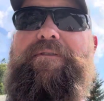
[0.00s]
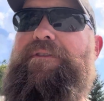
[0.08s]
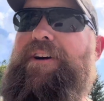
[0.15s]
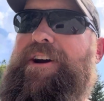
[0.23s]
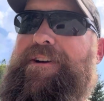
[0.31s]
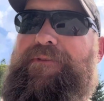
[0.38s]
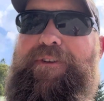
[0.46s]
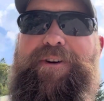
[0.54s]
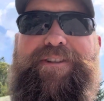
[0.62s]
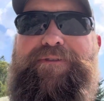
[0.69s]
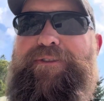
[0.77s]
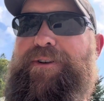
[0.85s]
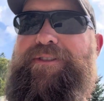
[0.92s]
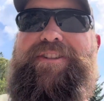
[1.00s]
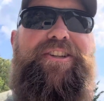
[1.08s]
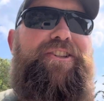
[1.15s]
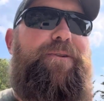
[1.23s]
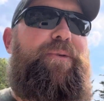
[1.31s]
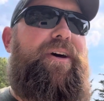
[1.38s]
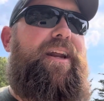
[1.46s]
very first fruits that
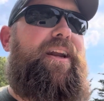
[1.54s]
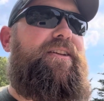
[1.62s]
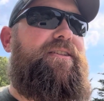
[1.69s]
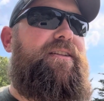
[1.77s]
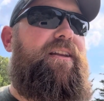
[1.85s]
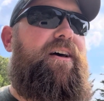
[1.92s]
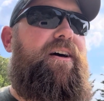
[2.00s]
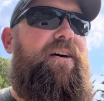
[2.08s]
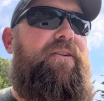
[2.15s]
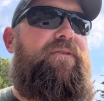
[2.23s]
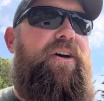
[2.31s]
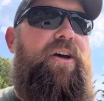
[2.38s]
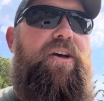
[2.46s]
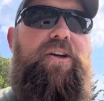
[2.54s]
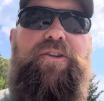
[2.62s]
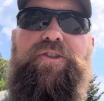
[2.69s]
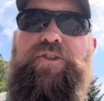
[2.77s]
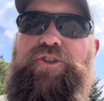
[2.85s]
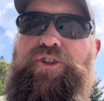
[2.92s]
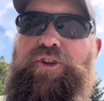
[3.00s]
you put out is love,
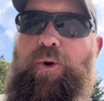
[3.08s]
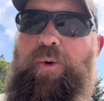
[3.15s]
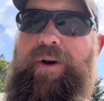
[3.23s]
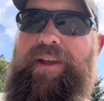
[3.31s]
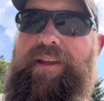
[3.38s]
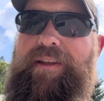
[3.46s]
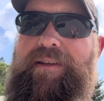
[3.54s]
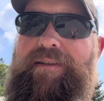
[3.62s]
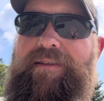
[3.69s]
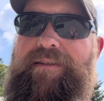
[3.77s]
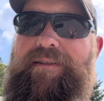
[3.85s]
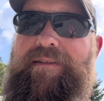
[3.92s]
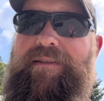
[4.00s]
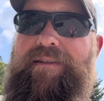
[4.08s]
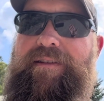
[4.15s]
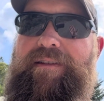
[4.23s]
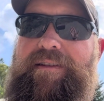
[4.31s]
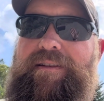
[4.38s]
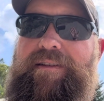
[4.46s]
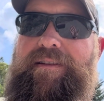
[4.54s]
joy
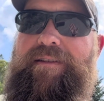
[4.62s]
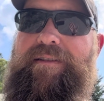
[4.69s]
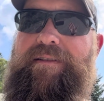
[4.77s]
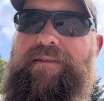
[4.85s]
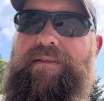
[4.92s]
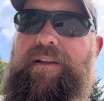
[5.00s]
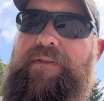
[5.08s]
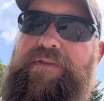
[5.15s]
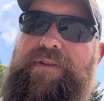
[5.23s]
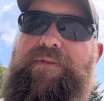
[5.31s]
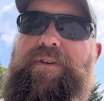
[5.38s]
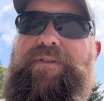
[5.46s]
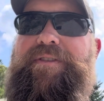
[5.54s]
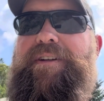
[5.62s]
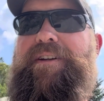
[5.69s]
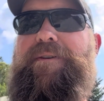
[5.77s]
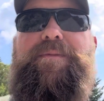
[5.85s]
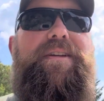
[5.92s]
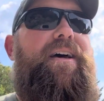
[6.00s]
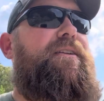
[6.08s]
loves the first that
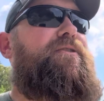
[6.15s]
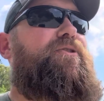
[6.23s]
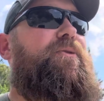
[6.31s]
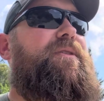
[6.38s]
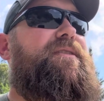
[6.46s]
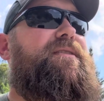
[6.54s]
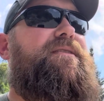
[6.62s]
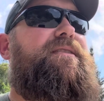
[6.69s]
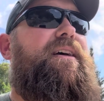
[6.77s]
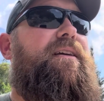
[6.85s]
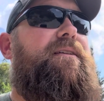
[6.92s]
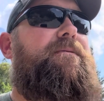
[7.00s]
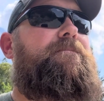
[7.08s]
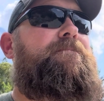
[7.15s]
comes out, enjoys the second.